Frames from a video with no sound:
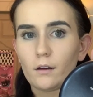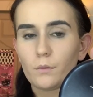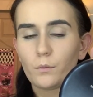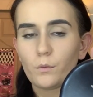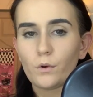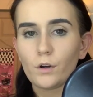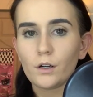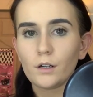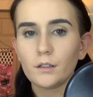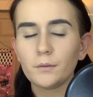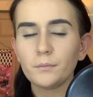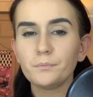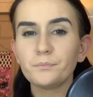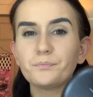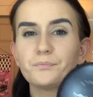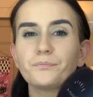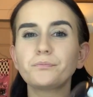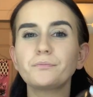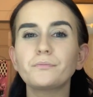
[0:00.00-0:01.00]
one.
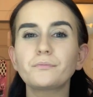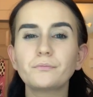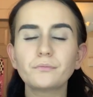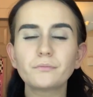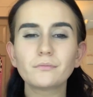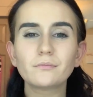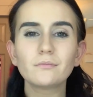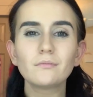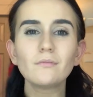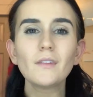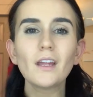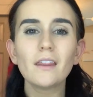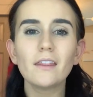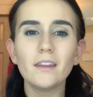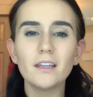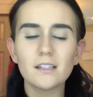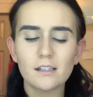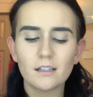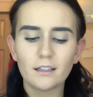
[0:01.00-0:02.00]

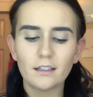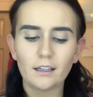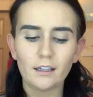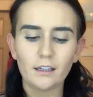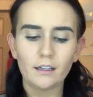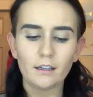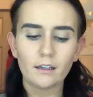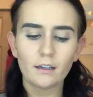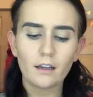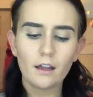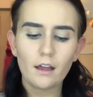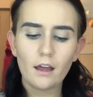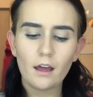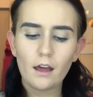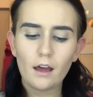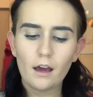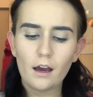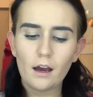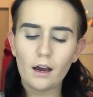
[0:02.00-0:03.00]
This again,
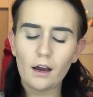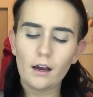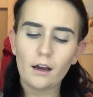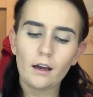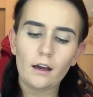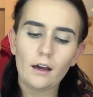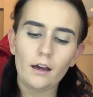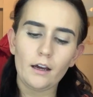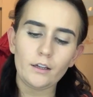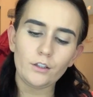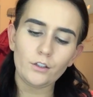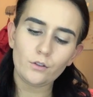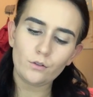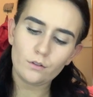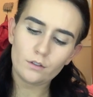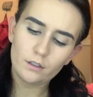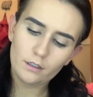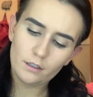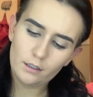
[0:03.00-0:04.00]
I
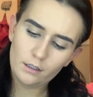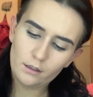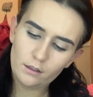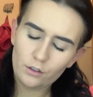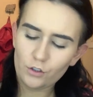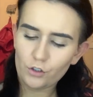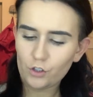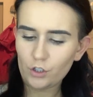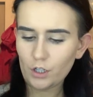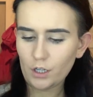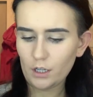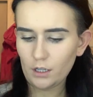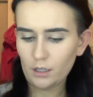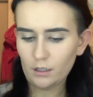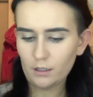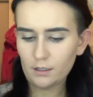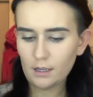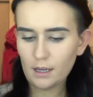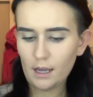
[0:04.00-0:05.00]
use it in the
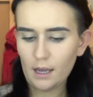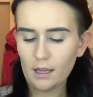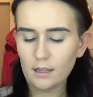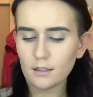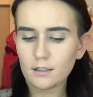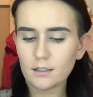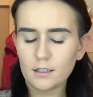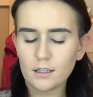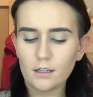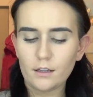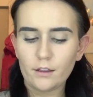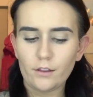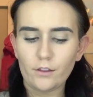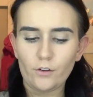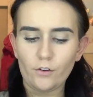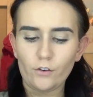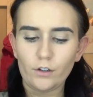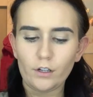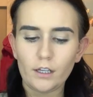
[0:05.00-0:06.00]
shade
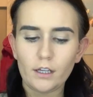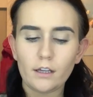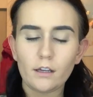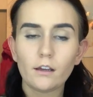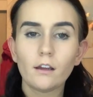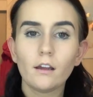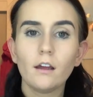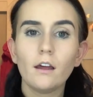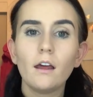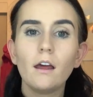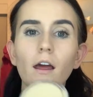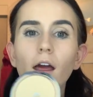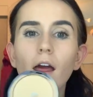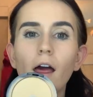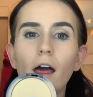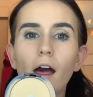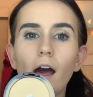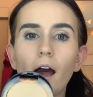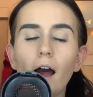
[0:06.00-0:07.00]
NC30.
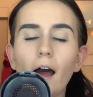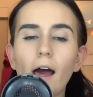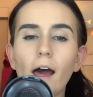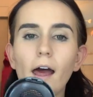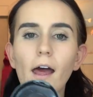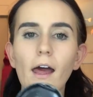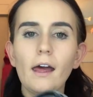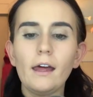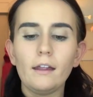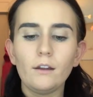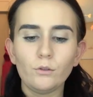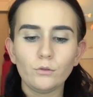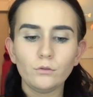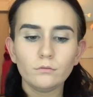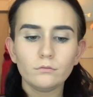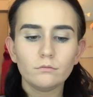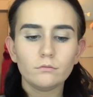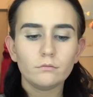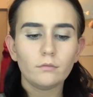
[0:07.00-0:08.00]
And
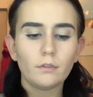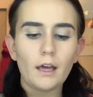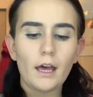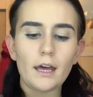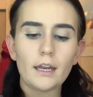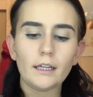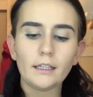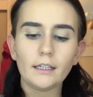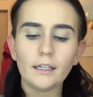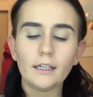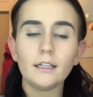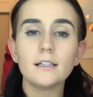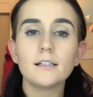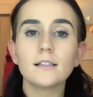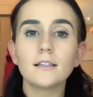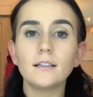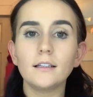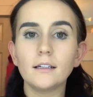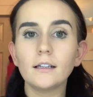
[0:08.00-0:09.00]
again, it's
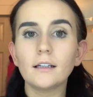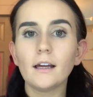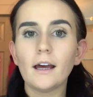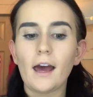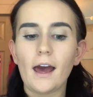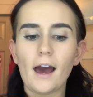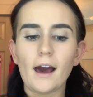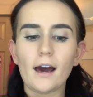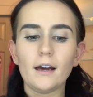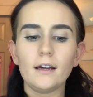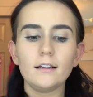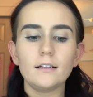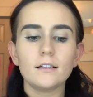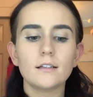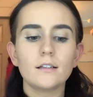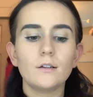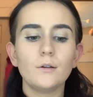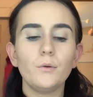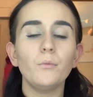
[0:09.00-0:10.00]
gonna add
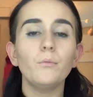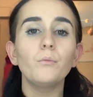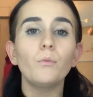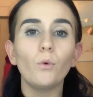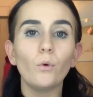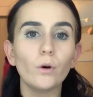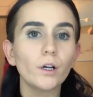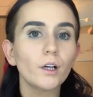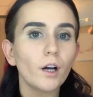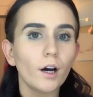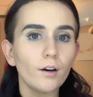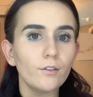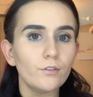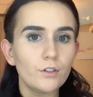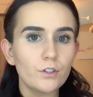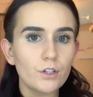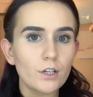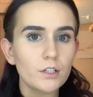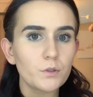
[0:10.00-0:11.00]
more
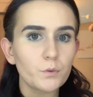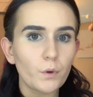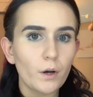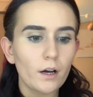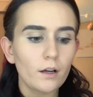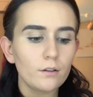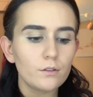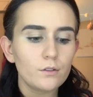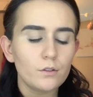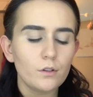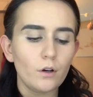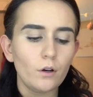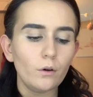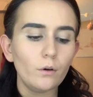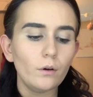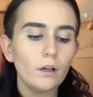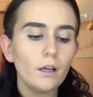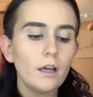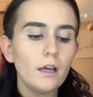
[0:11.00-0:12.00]
coverage as well.
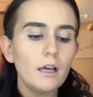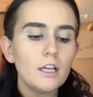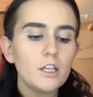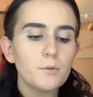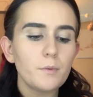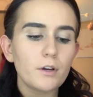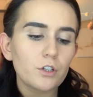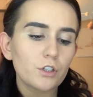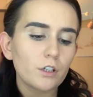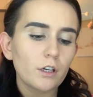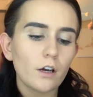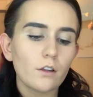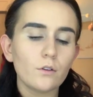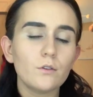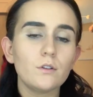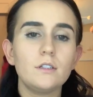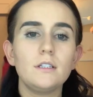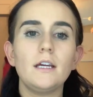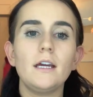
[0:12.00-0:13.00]
So especially on
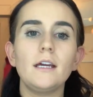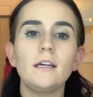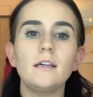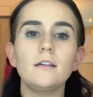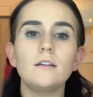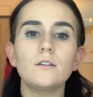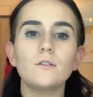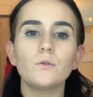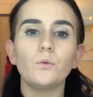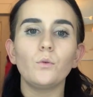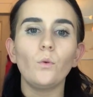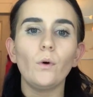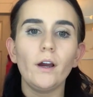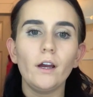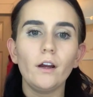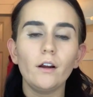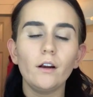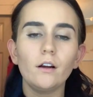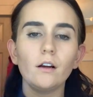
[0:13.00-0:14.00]
those days
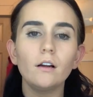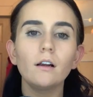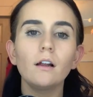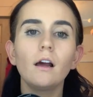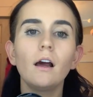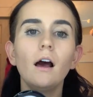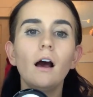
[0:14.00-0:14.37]
where